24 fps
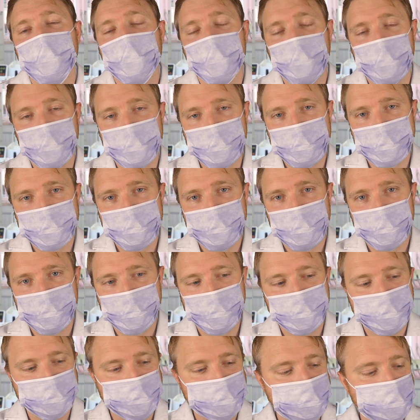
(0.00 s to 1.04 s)
Alright.
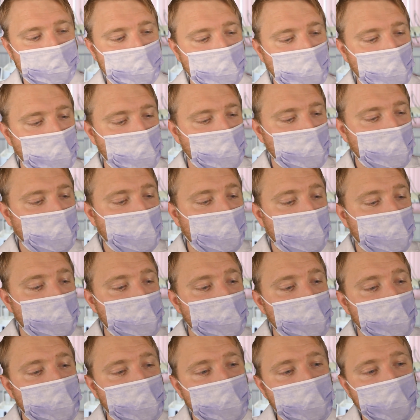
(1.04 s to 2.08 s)
Okay,
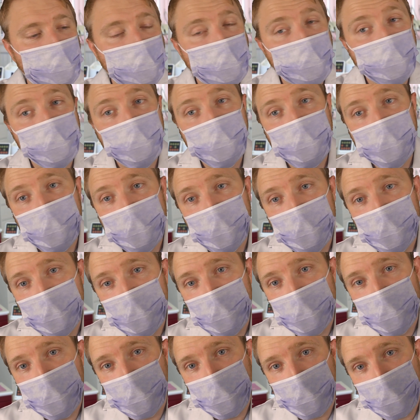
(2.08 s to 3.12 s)
just
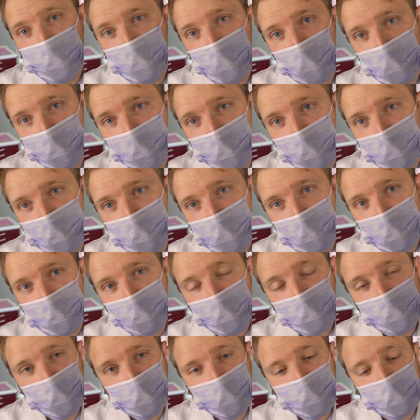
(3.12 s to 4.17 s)
pop your
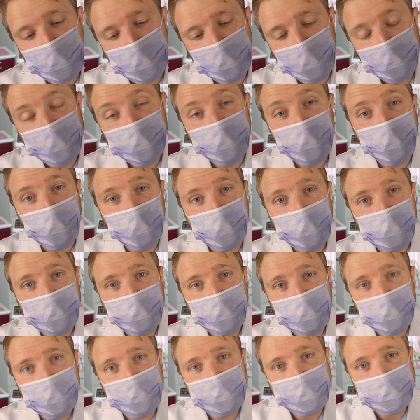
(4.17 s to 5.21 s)
mouth open for me,
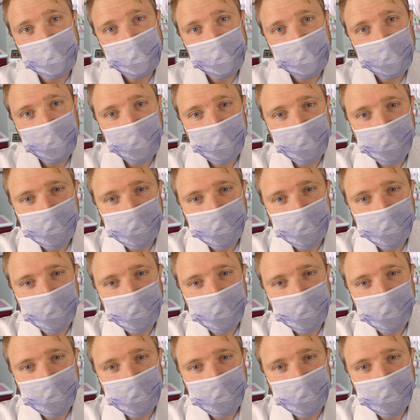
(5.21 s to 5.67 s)
please.